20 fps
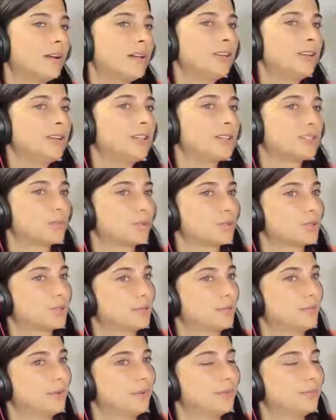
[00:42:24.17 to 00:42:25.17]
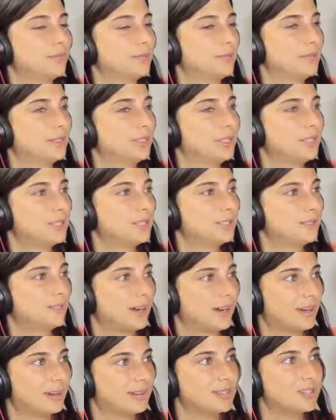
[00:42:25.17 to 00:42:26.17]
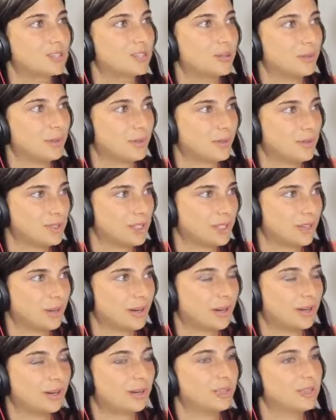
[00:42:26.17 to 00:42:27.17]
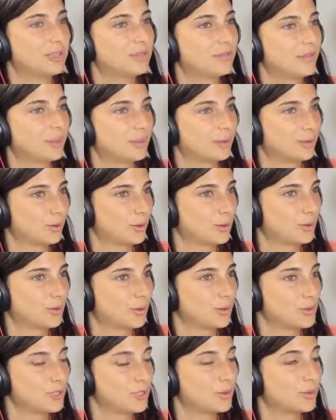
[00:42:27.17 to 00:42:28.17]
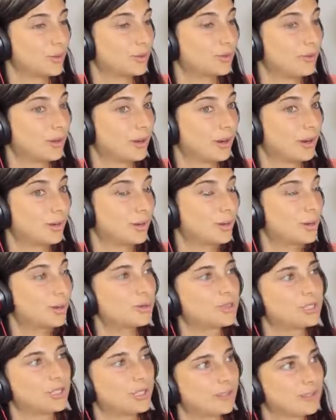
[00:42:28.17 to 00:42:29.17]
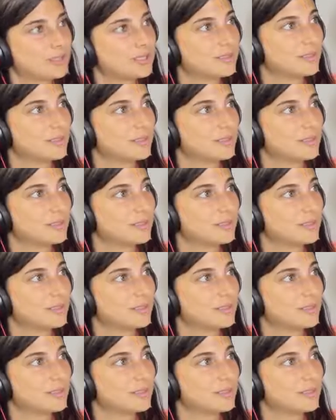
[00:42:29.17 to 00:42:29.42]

you need to source your food. You need to find distributors in your area. You need to find your local farmers. You want to figure out who your channels of